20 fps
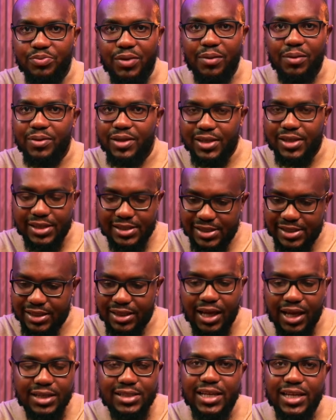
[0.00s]
Maybe it's
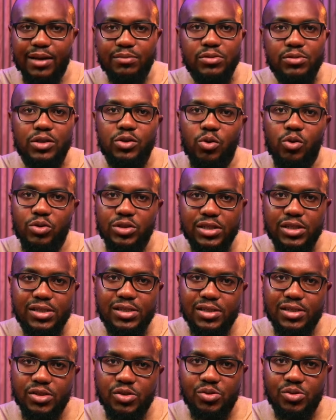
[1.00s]
in their terms and
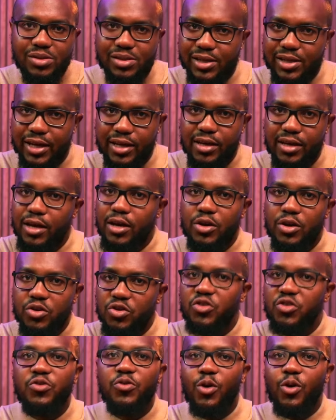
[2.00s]
conditions to say
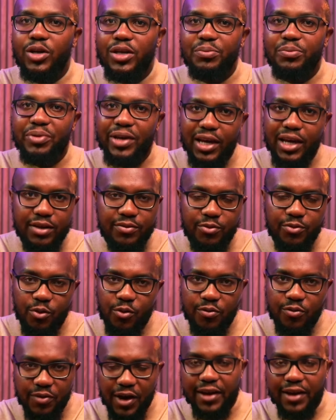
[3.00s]
you've only paid
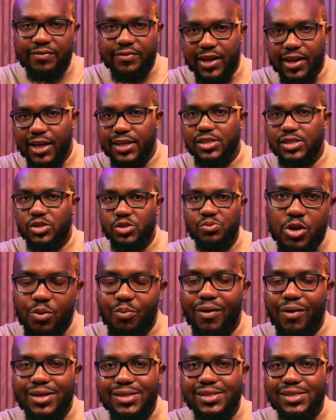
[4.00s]
for 5 nights, you
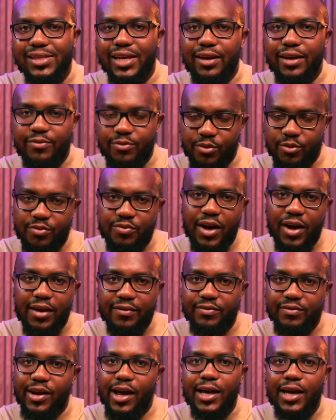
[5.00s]
must stay for
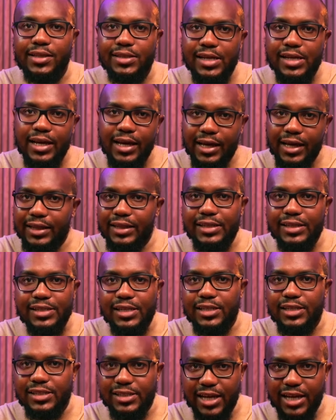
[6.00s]
5 nights, and these
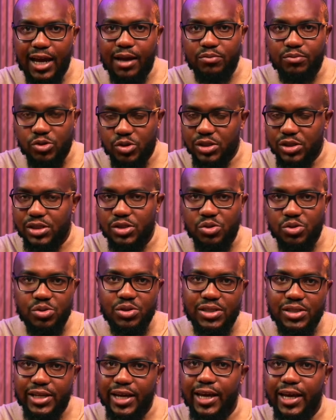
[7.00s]
are the times you need to
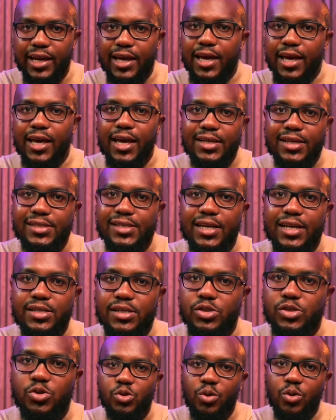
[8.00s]
stay,
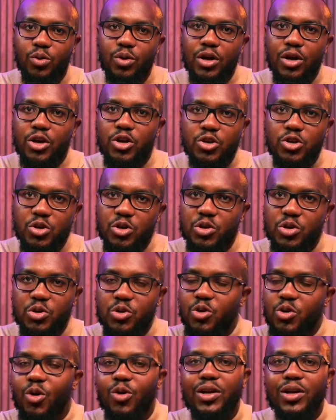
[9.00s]
etc. So
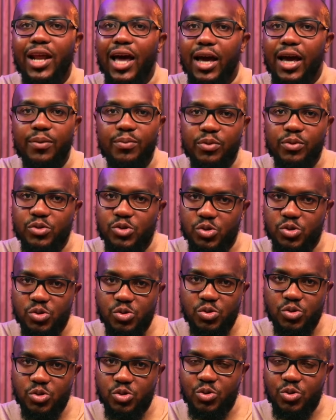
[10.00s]
you're not liable
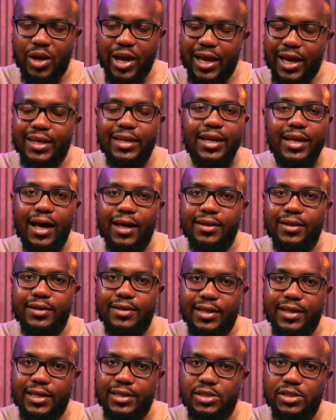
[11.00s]
to any other
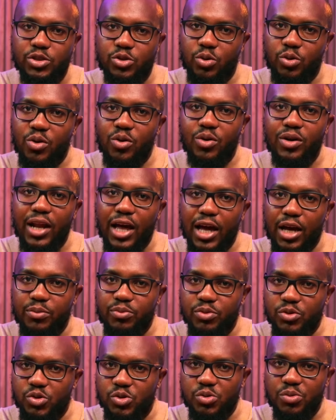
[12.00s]
things. You're not
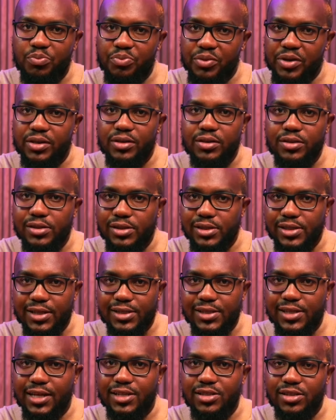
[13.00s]
liable to bills,
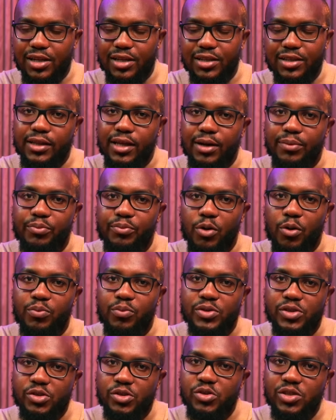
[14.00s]
etc. in that
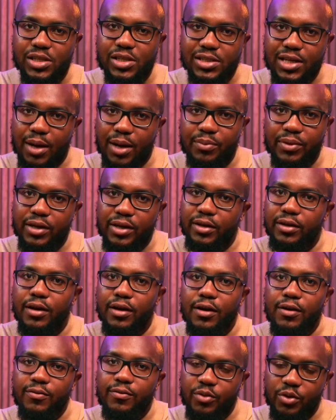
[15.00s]
property. You're just coming in
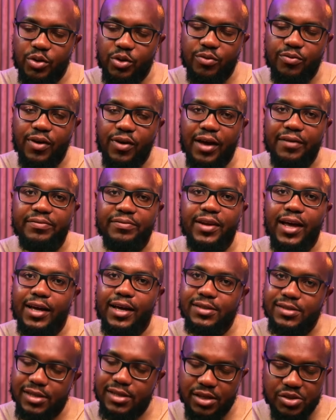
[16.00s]
for your 5
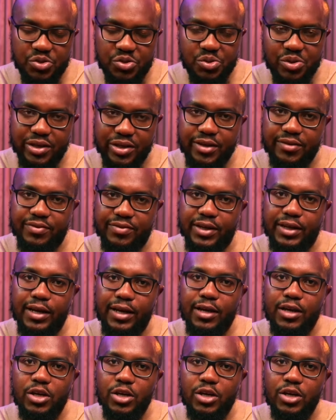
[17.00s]
nights and you're leaving.